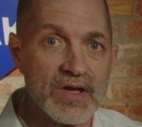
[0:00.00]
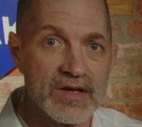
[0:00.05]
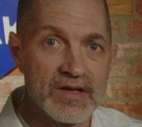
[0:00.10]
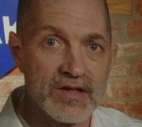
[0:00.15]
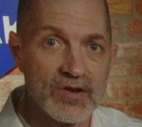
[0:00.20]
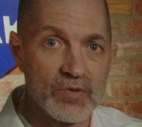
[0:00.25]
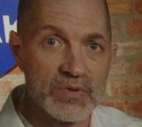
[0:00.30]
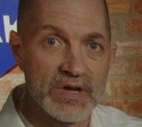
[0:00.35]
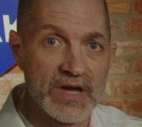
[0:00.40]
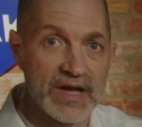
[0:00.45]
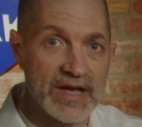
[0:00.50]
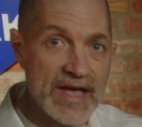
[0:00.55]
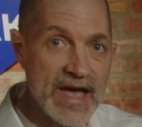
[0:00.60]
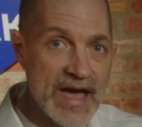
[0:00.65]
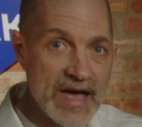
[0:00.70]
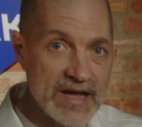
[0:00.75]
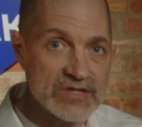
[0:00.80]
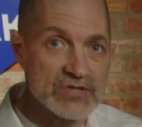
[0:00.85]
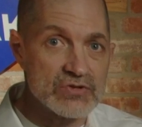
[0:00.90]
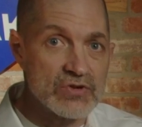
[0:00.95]
It'll be a
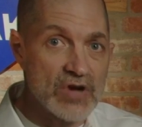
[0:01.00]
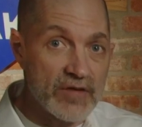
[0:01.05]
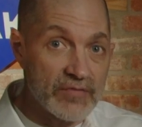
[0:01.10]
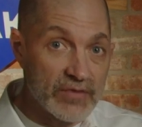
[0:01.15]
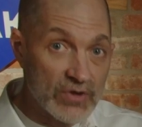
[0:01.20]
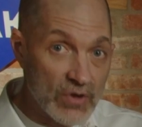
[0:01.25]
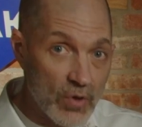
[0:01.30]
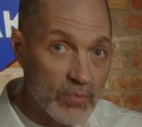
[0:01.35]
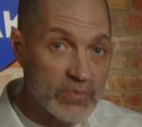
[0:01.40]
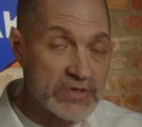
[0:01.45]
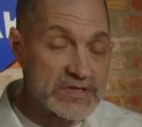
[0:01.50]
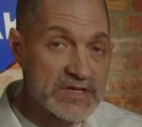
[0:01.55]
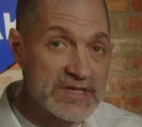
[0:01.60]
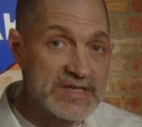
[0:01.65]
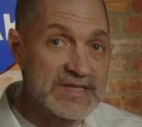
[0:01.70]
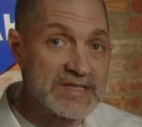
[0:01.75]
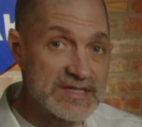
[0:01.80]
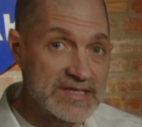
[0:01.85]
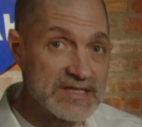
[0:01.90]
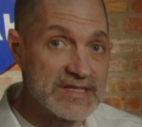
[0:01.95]
catastrophic, almost
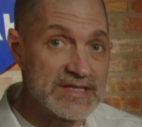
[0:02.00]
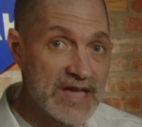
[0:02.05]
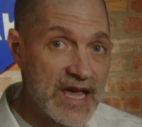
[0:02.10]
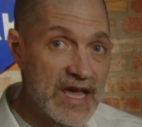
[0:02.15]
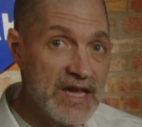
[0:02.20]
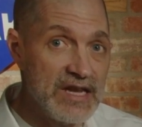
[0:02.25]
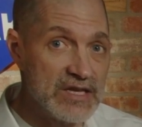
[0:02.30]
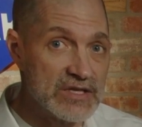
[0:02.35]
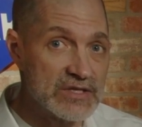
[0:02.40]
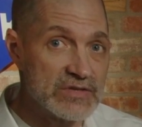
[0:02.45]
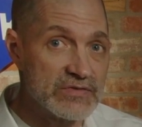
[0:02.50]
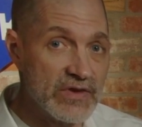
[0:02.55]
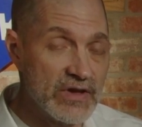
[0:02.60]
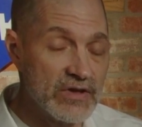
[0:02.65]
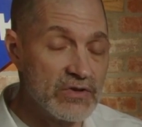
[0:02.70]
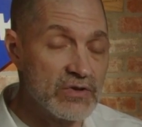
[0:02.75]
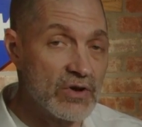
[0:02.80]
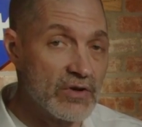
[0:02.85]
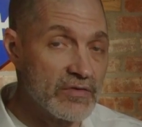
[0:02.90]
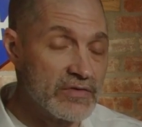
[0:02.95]
instantaneous
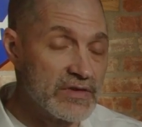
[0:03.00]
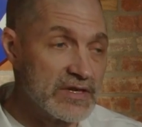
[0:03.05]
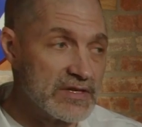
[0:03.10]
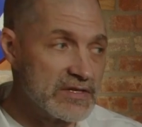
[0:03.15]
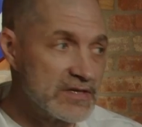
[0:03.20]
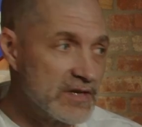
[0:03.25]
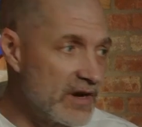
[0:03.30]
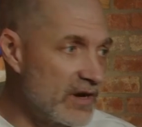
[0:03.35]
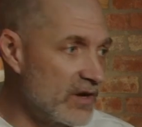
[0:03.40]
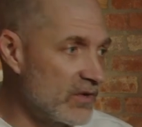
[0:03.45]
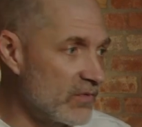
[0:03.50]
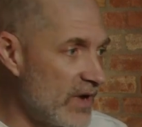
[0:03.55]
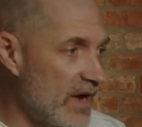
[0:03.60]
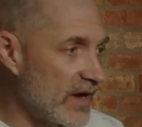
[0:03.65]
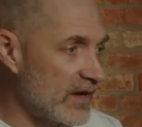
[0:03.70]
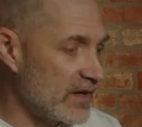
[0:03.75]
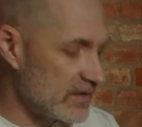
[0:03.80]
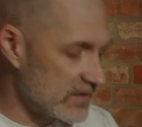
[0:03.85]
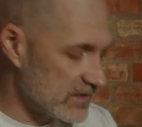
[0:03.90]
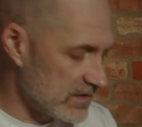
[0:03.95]
failure of the entire
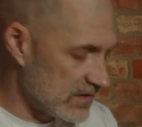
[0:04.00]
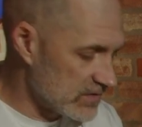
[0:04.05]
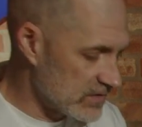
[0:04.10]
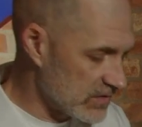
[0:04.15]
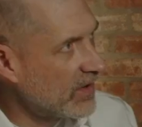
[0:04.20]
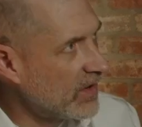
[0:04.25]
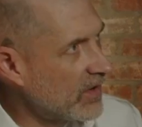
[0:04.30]
racking system.